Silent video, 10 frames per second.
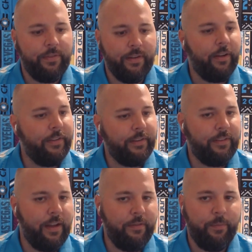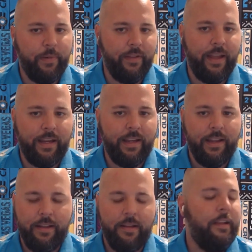and all this stuff. But like,
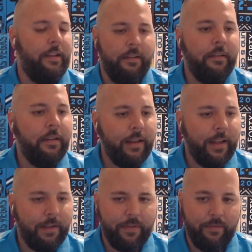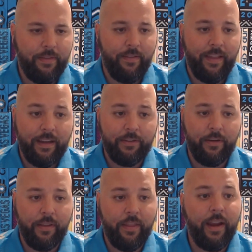if the legs
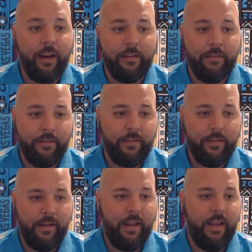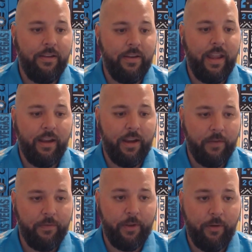aren't there, and you can't
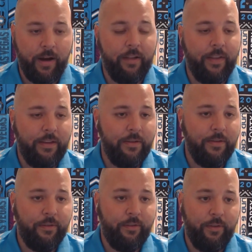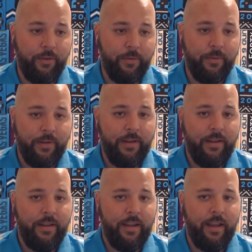cover the ground that you used to,
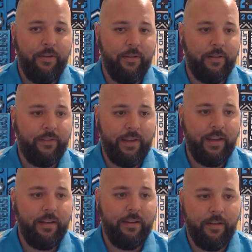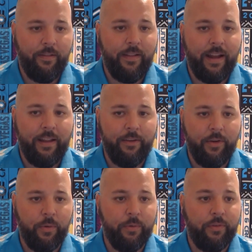and you're seeing a lot of the
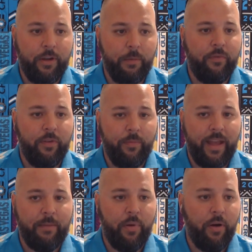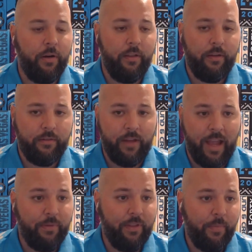goals come from that part of the
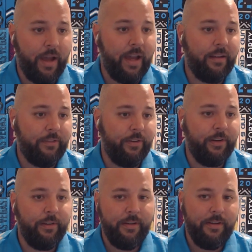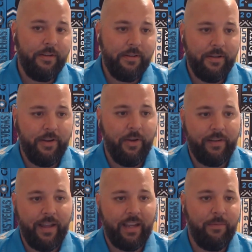top of the box, or
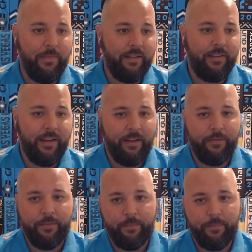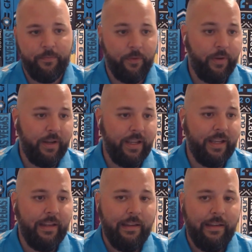attacking mids kind of floating
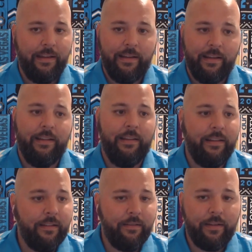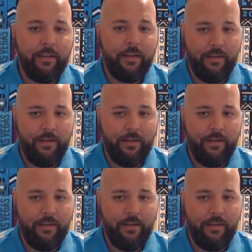in. You